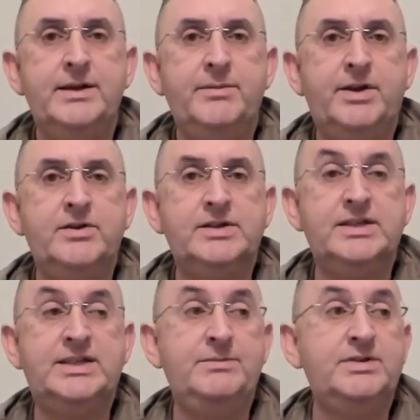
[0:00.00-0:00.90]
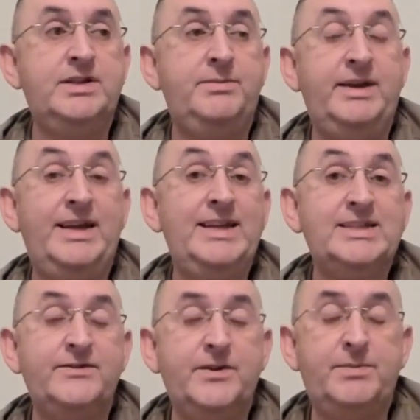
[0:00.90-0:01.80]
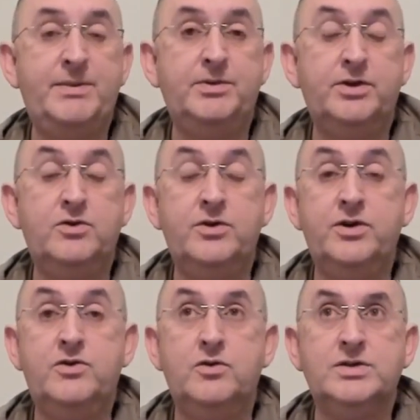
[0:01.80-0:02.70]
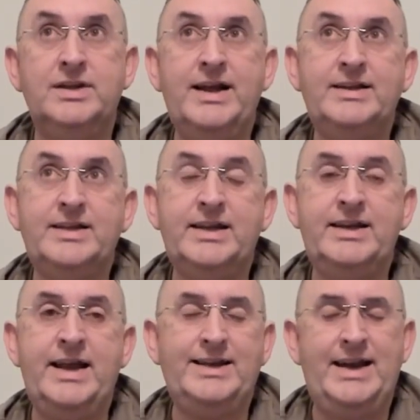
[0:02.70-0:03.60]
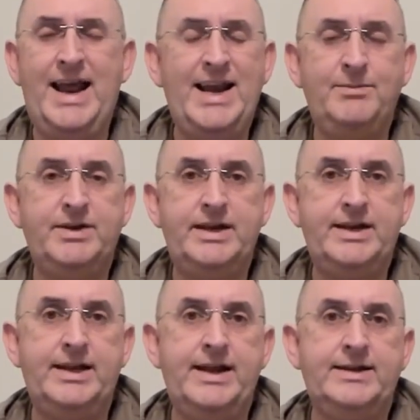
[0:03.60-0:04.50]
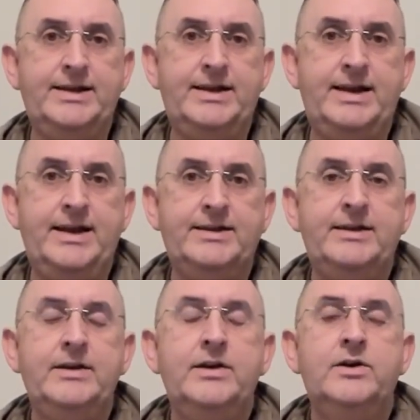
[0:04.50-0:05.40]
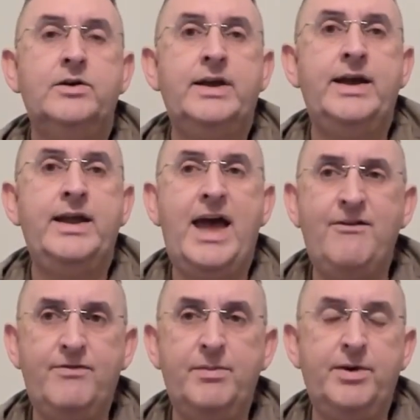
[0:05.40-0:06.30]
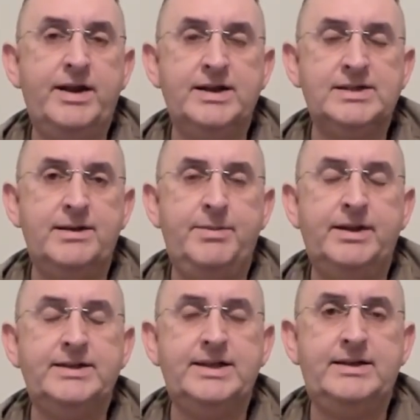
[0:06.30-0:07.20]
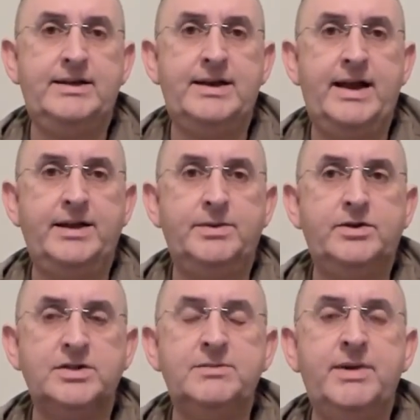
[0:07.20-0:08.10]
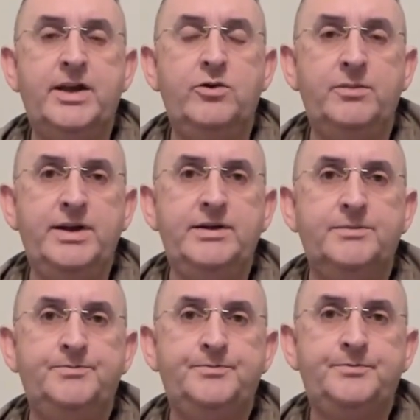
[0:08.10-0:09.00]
because it seems to be easy for people to go on a course, learn to connect, and anybody can learn to connect, okay? Everybody has the ability to connect, but it doesn't make you a medium